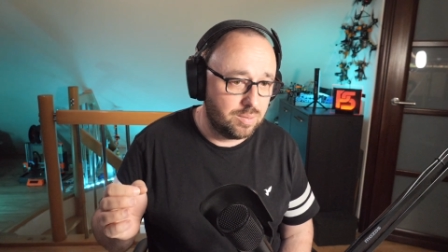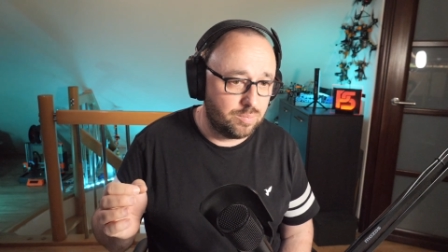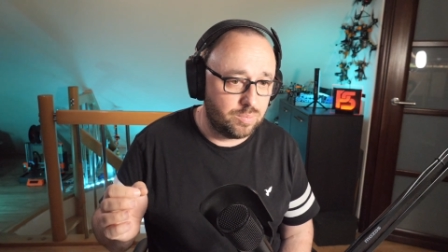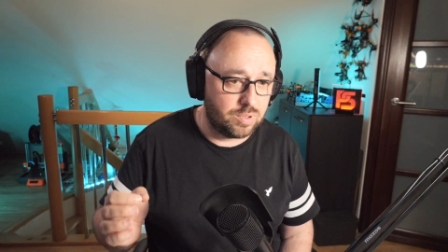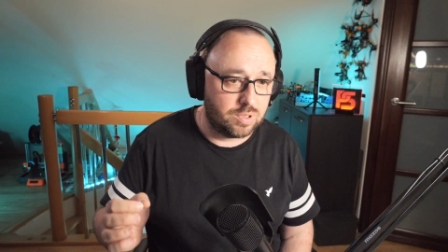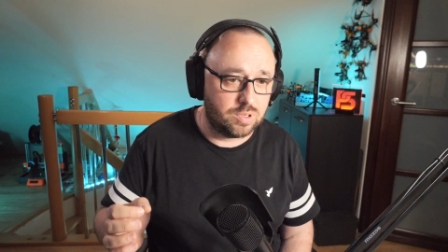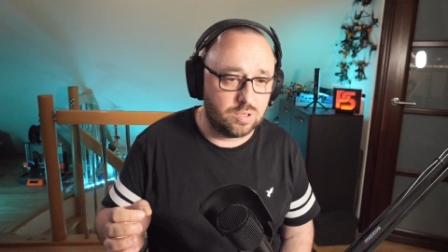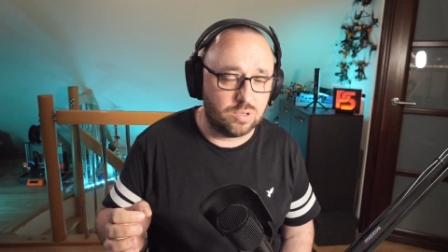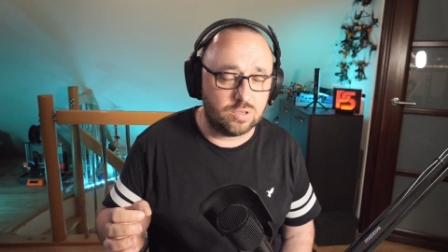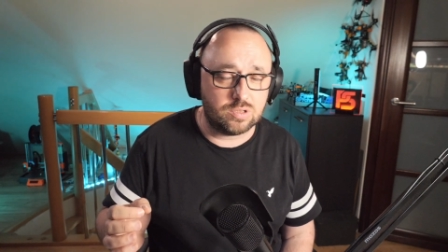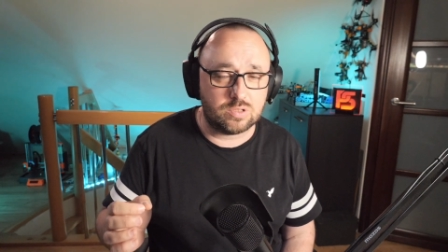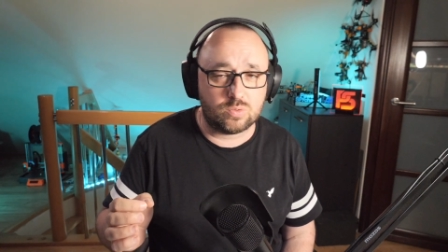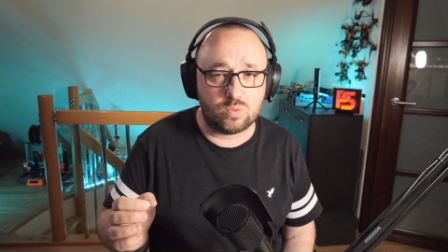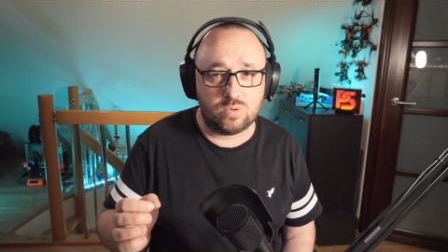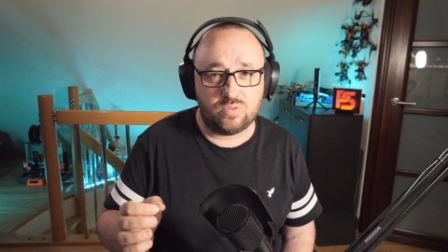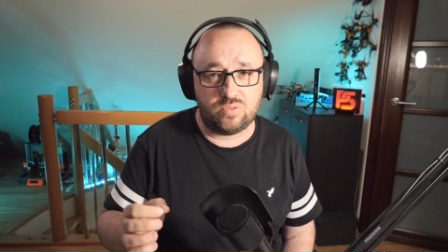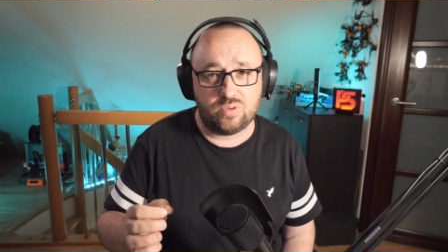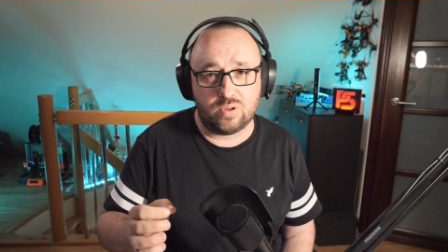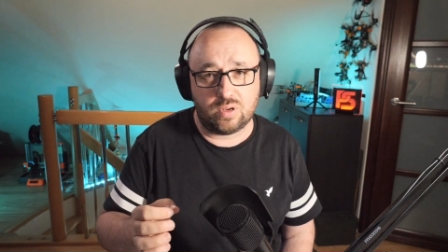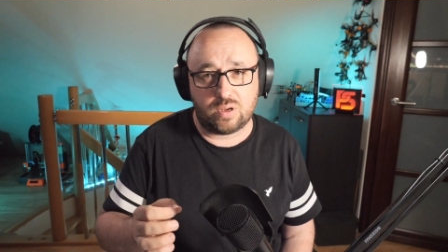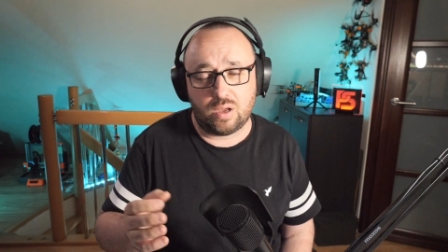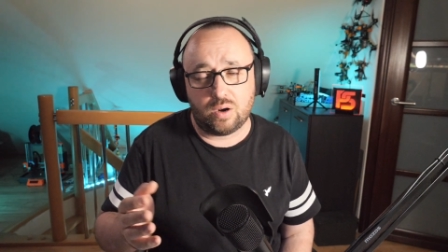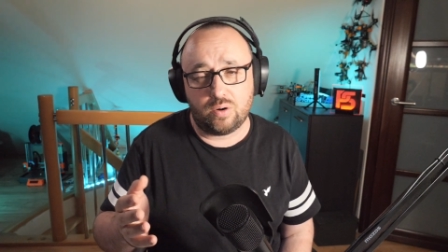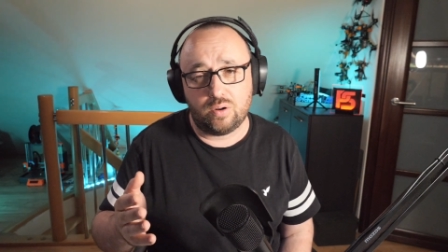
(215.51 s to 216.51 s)
because with
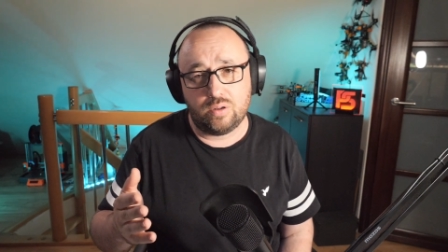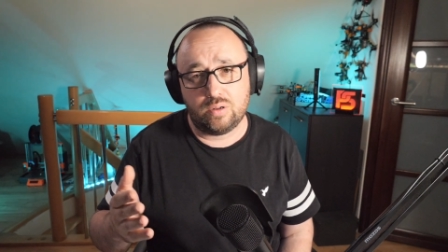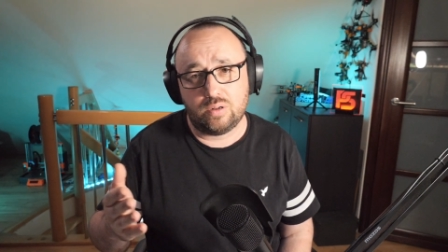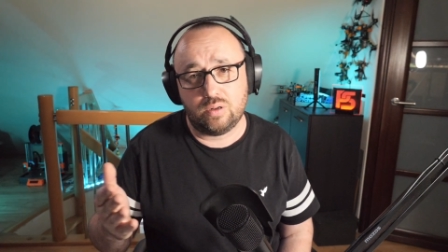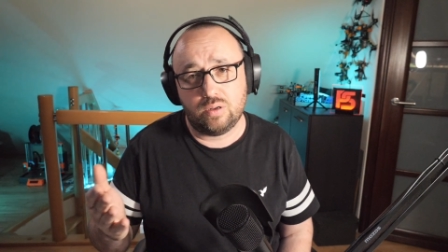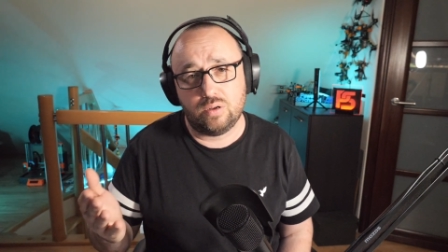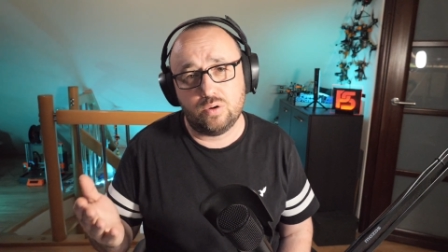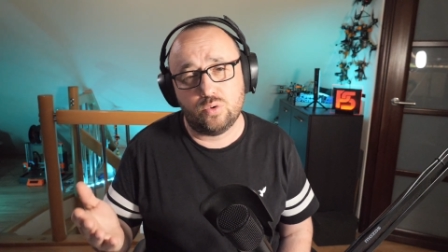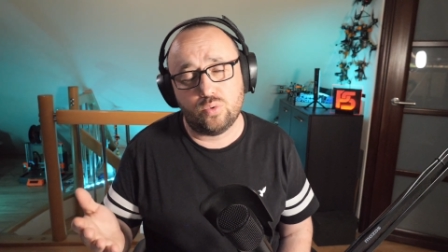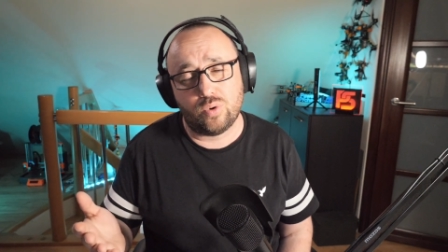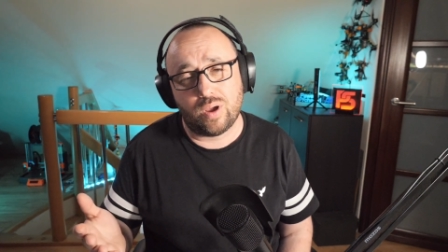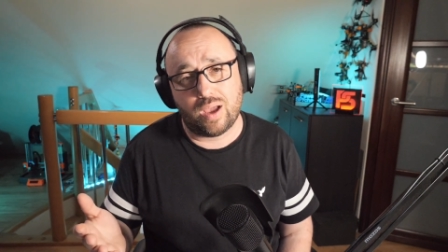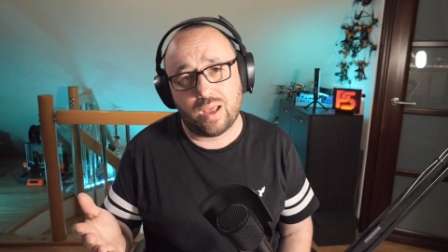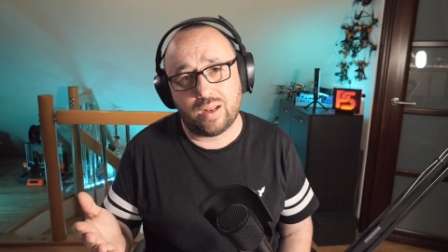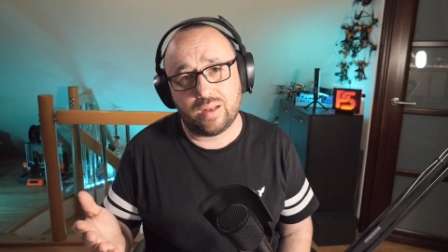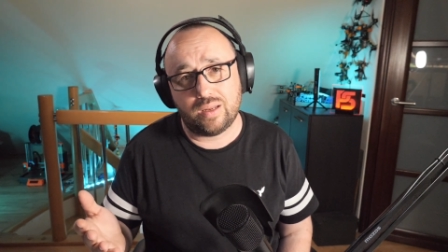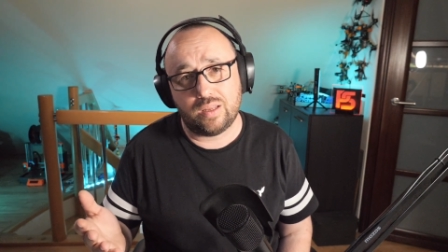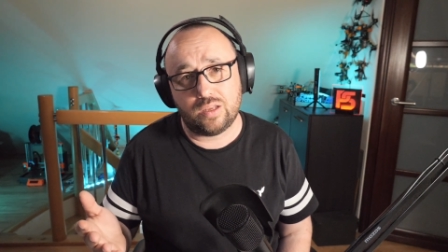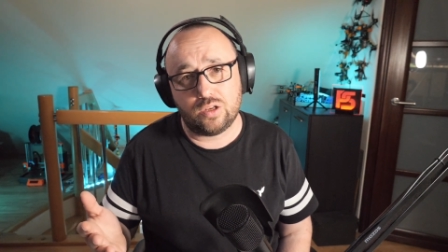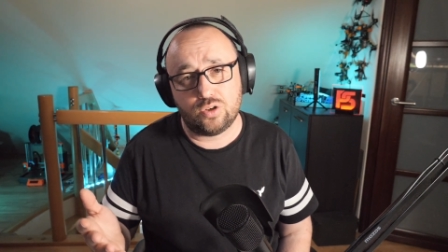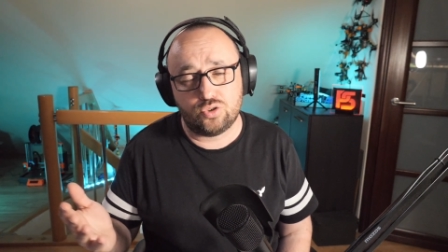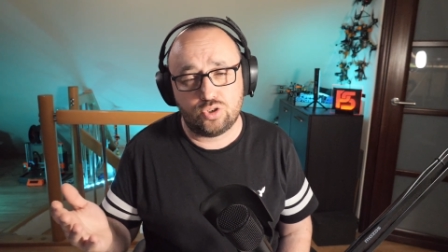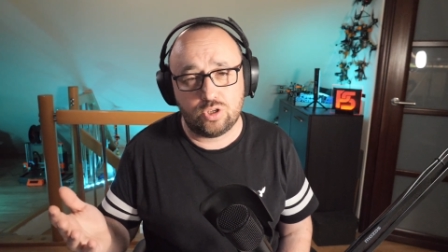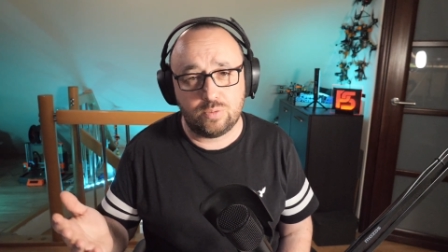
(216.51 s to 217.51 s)
the currently
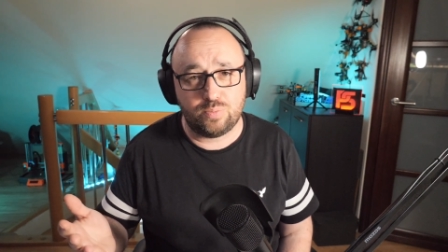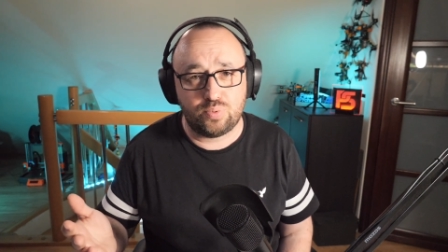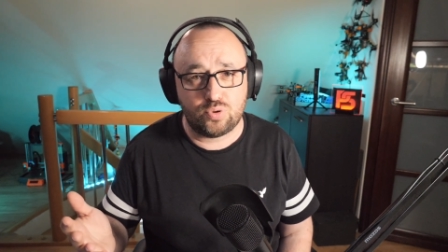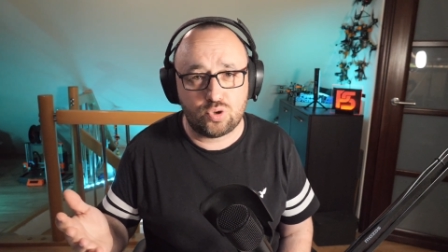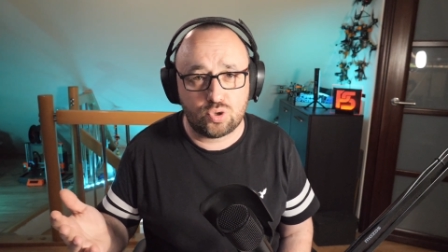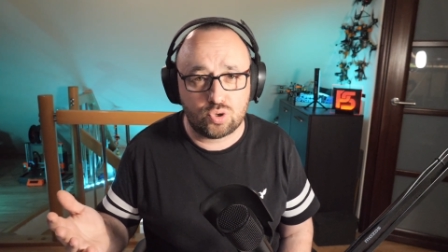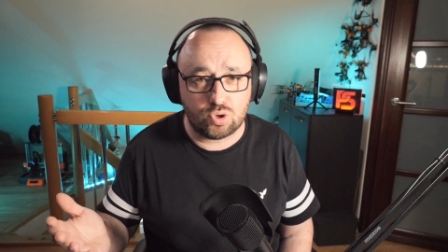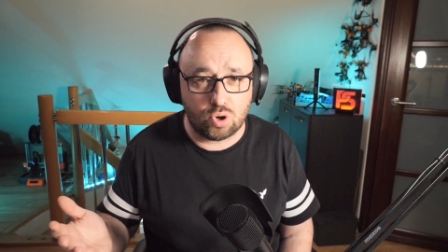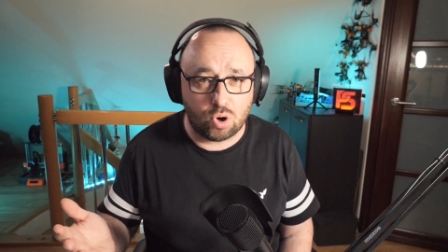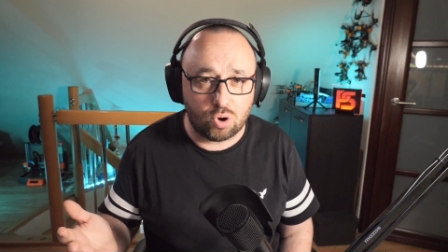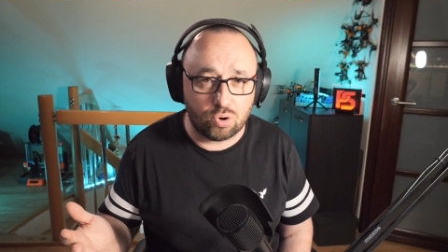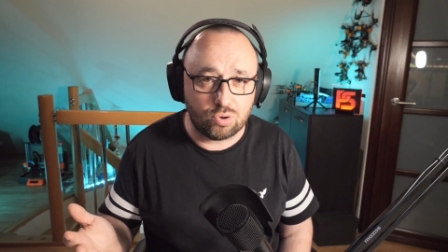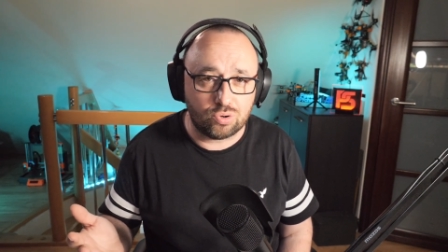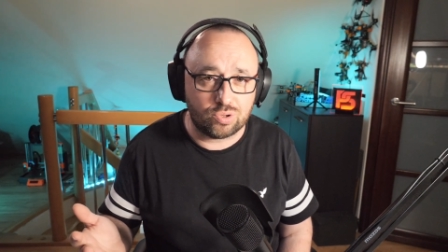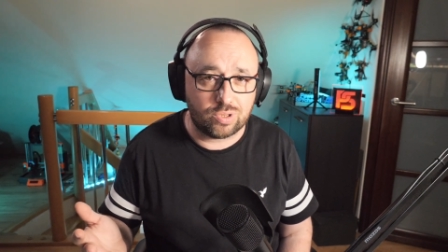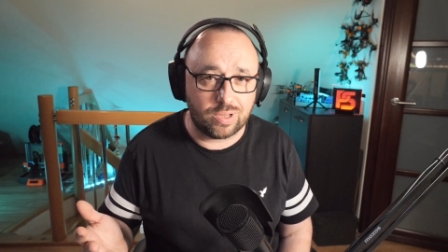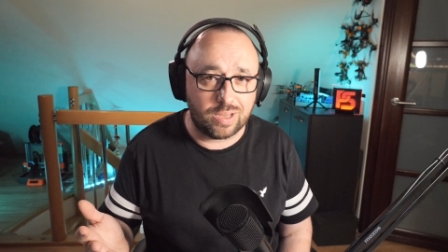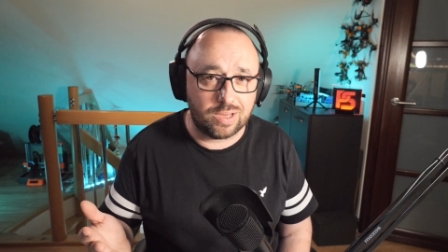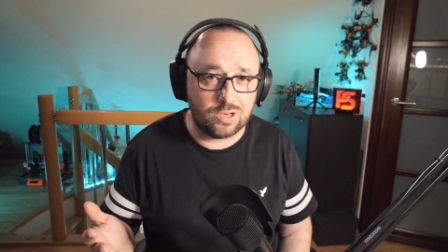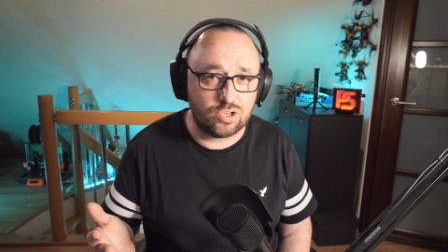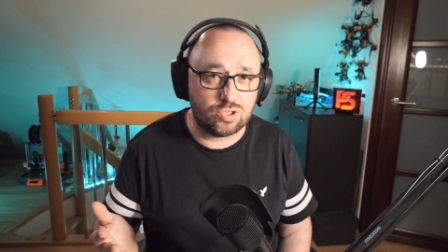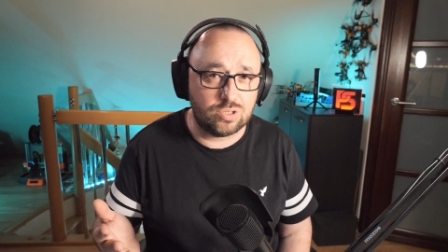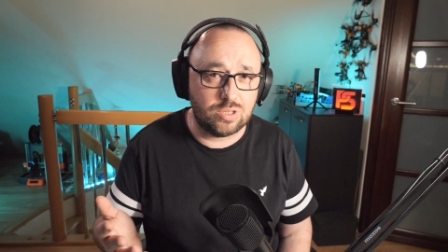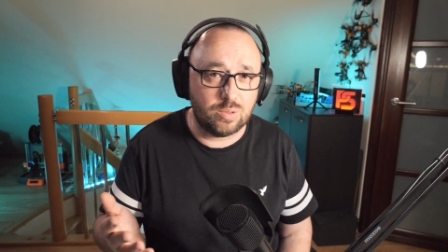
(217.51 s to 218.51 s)
running chip
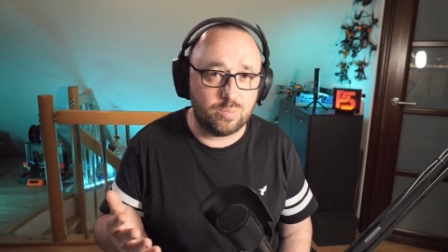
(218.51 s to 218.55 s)
shortage,